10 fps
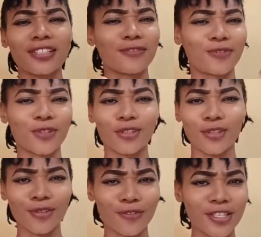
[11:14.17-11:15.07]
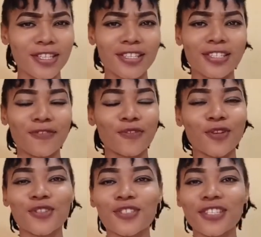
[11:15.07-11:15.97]
They've done a lot of things,
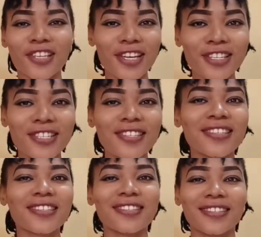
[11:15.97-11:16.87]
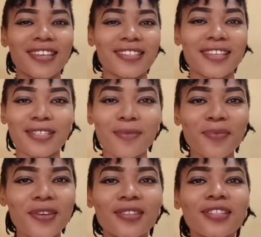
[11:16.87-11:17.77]
they've gone to the dentist, get
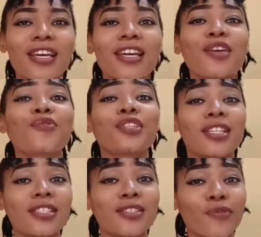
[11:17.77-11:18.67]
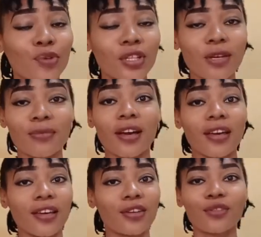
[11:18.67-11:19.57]
examined. Even the dentist have told them
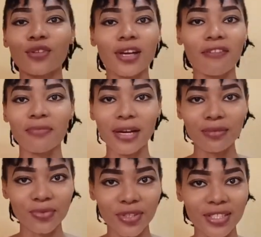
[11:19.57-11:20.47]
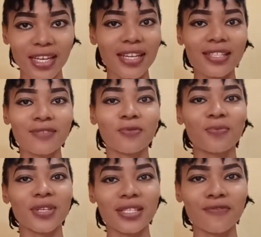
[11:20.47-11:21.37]
that, hey, you don't have bad breath, I can't
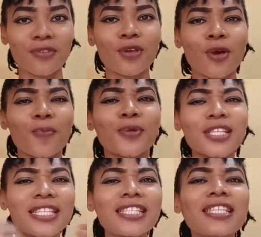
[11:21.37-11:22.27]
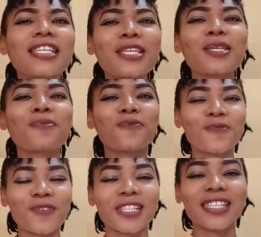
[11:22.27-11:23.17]
even perceive it, but they still keep
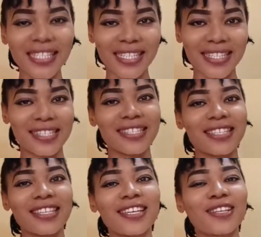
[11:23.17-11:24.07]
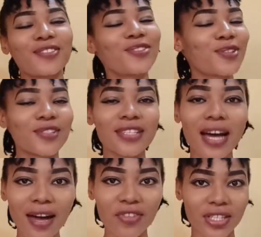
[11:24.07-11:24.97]
feeling it. You don't
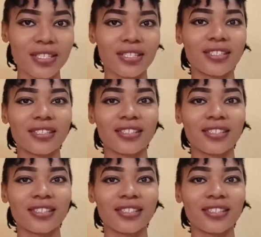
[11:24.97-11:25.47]
have it.